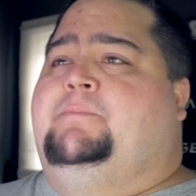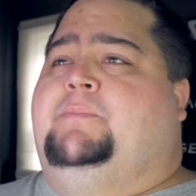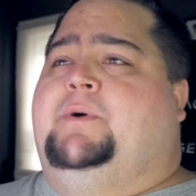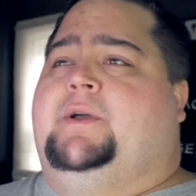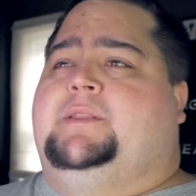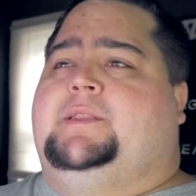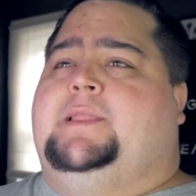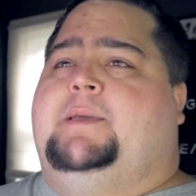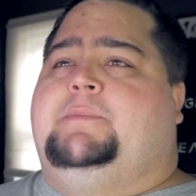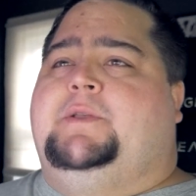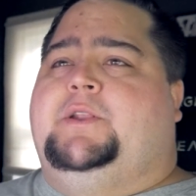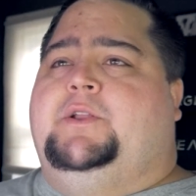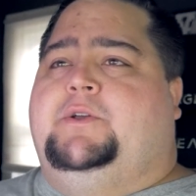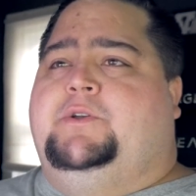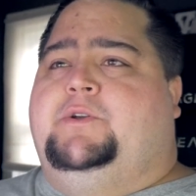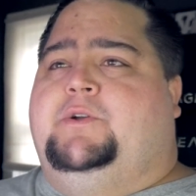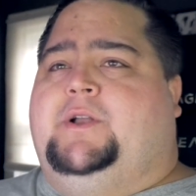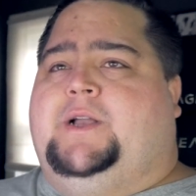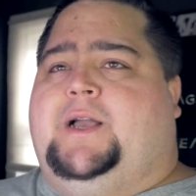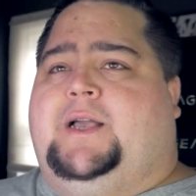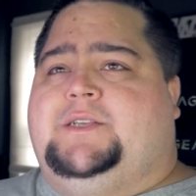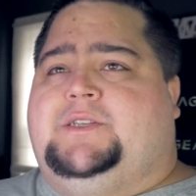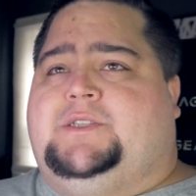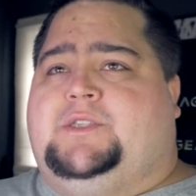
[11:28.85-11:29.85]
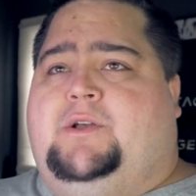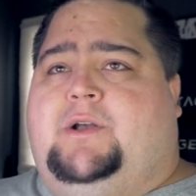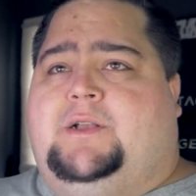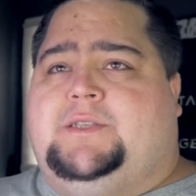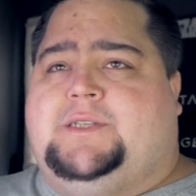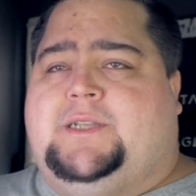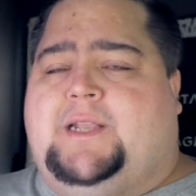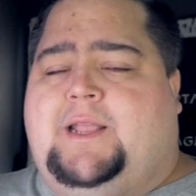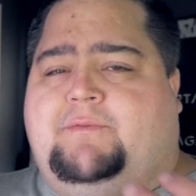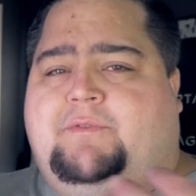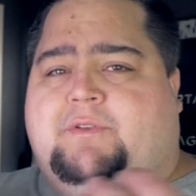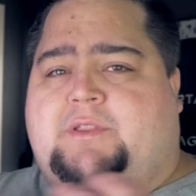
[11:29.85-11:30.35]
But let me know your guys' thoughts
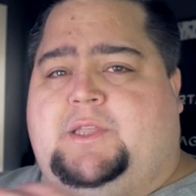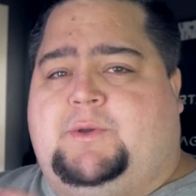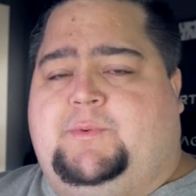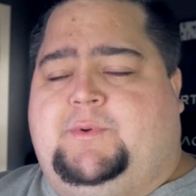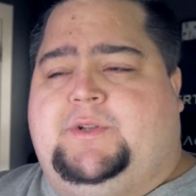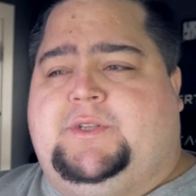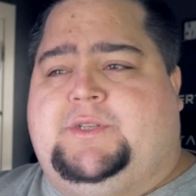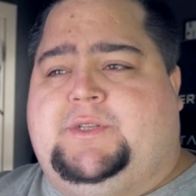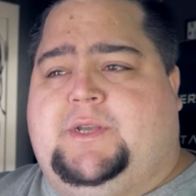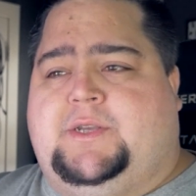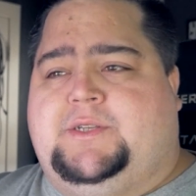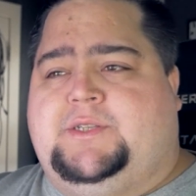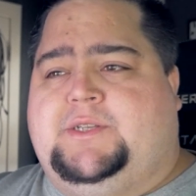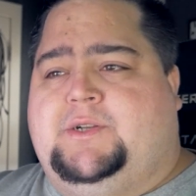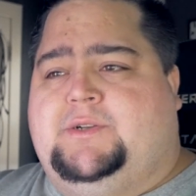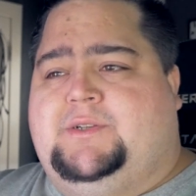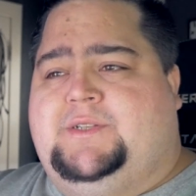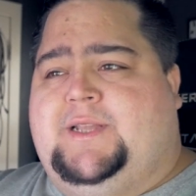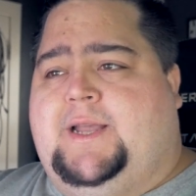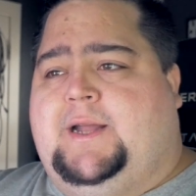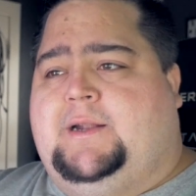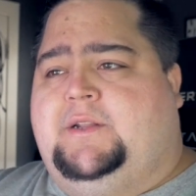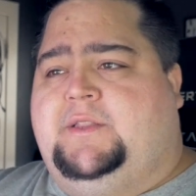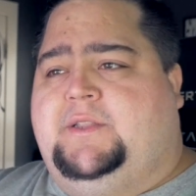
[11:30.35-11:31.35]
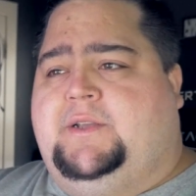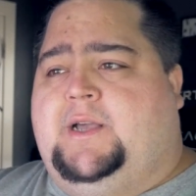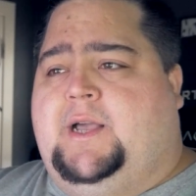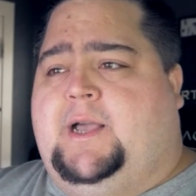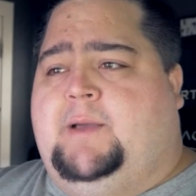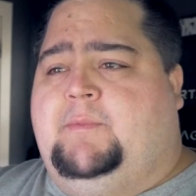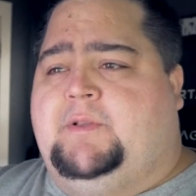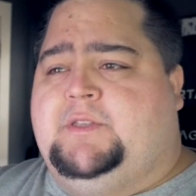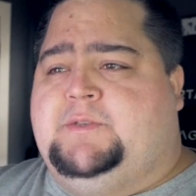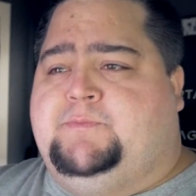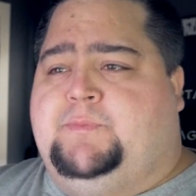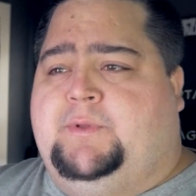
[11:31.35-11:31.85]
on everything we discussed here down in the
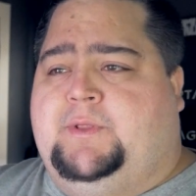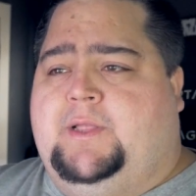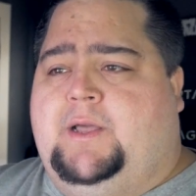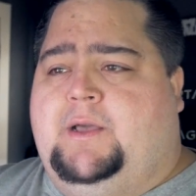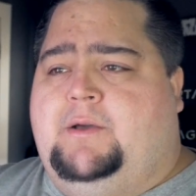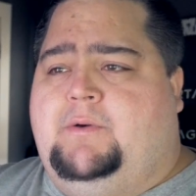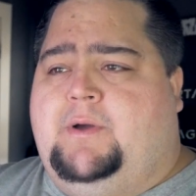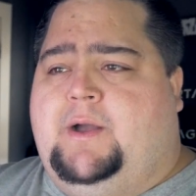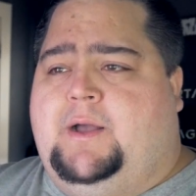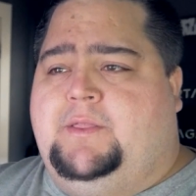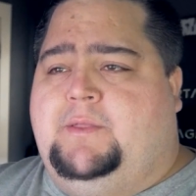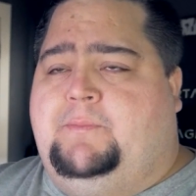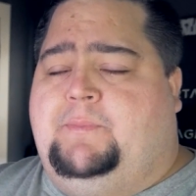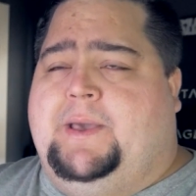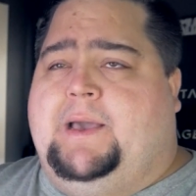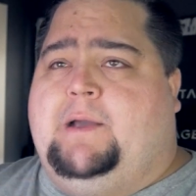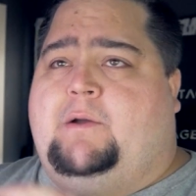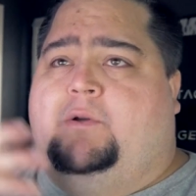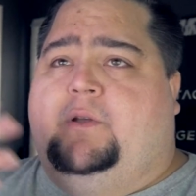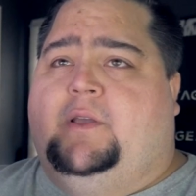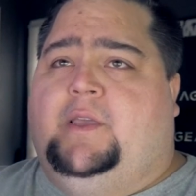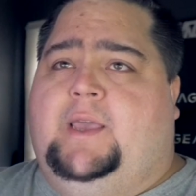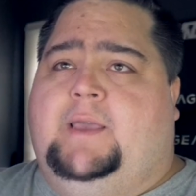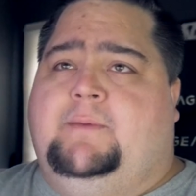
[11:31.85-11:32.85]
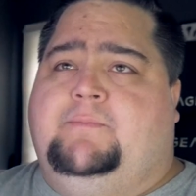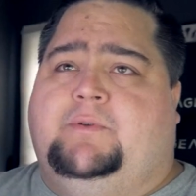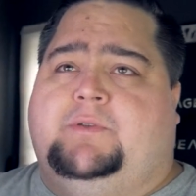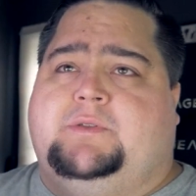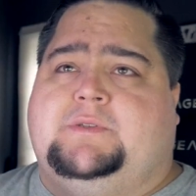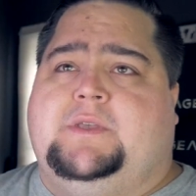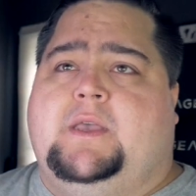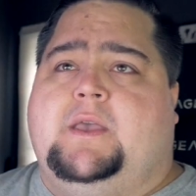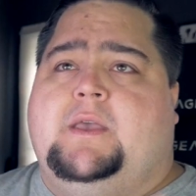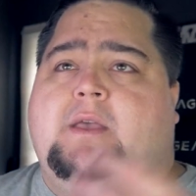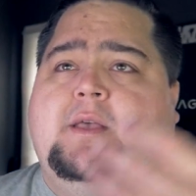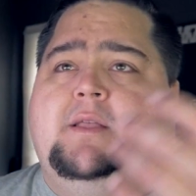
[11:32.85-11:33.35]
comments below on the power
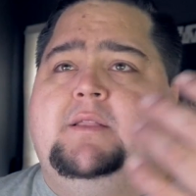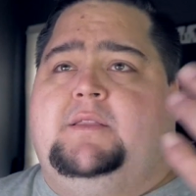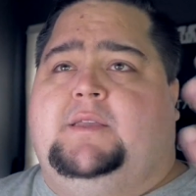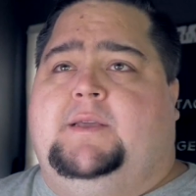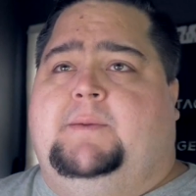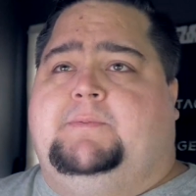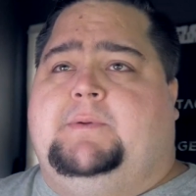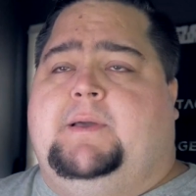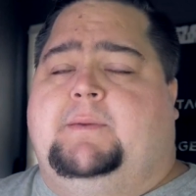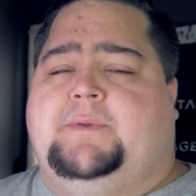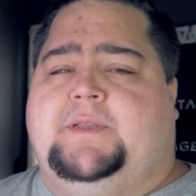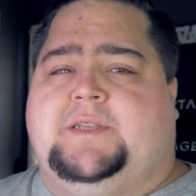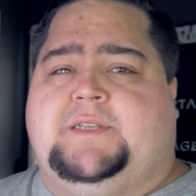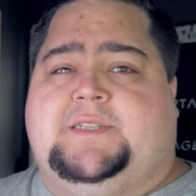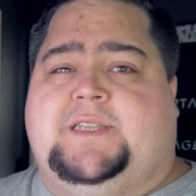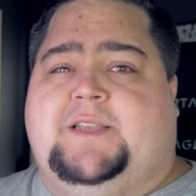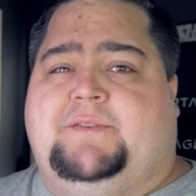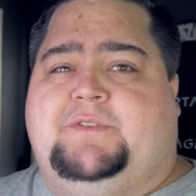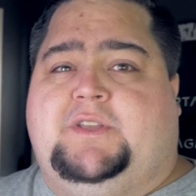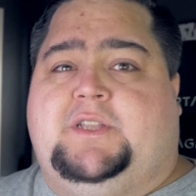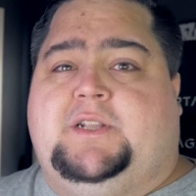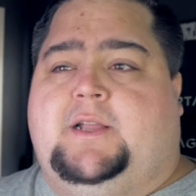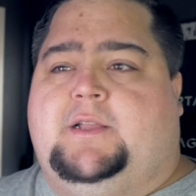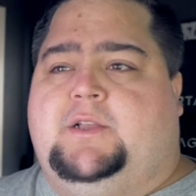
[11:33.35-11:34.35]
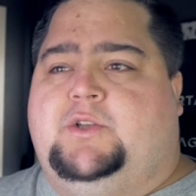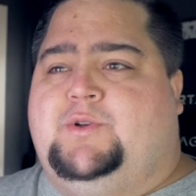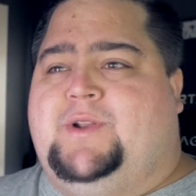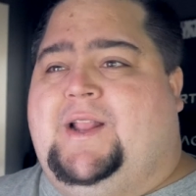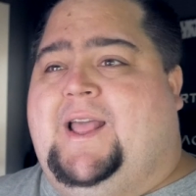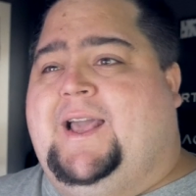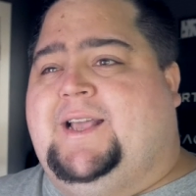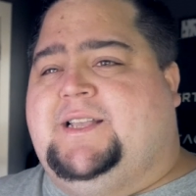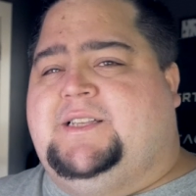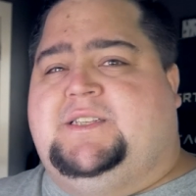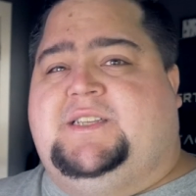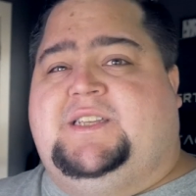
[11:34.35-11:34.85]
cables, the upcoming 7900
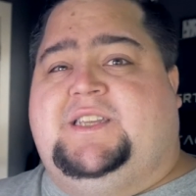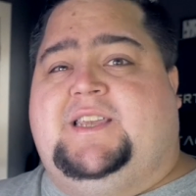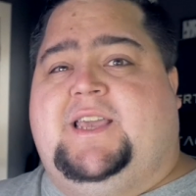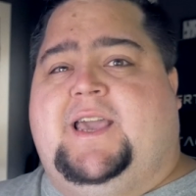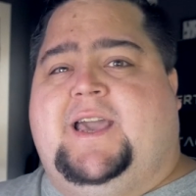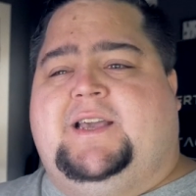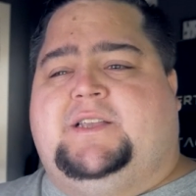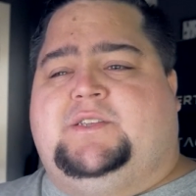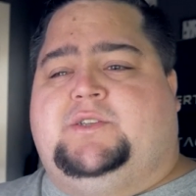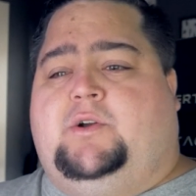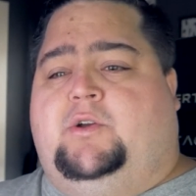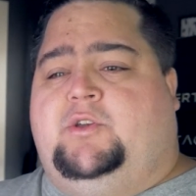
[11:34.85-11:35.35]
XTX.